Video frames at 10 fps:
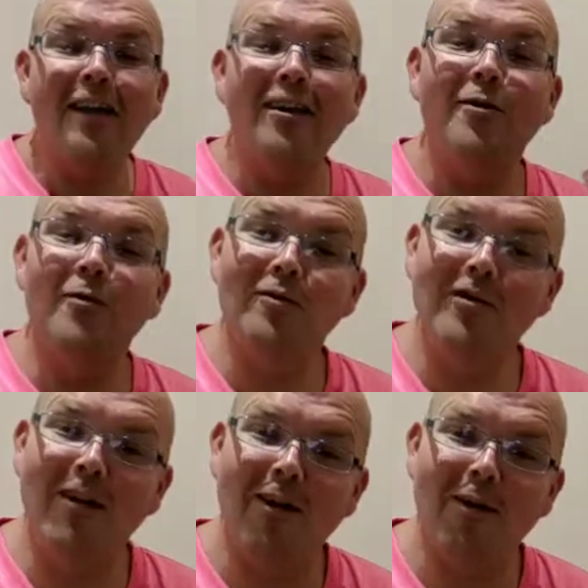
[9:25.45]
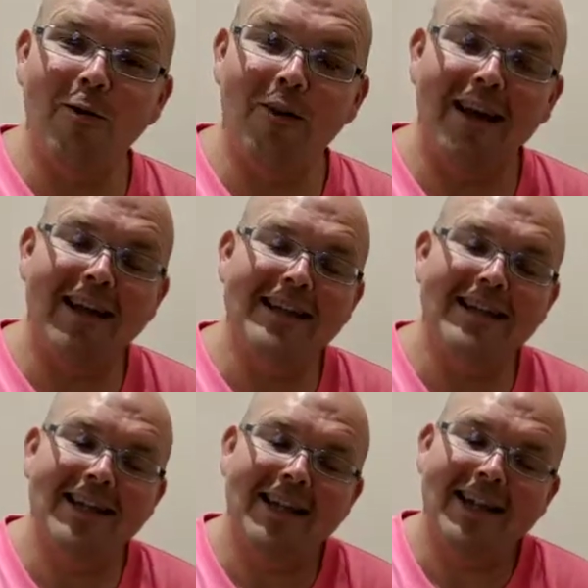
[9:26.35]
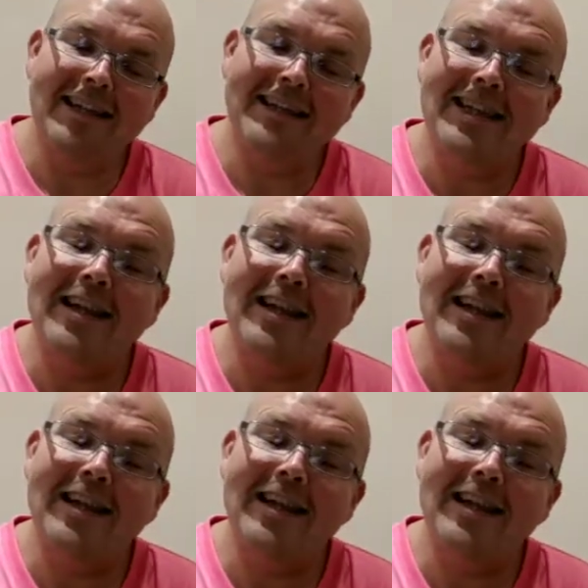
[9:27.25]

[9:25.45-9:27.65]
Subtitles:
you will know that it's the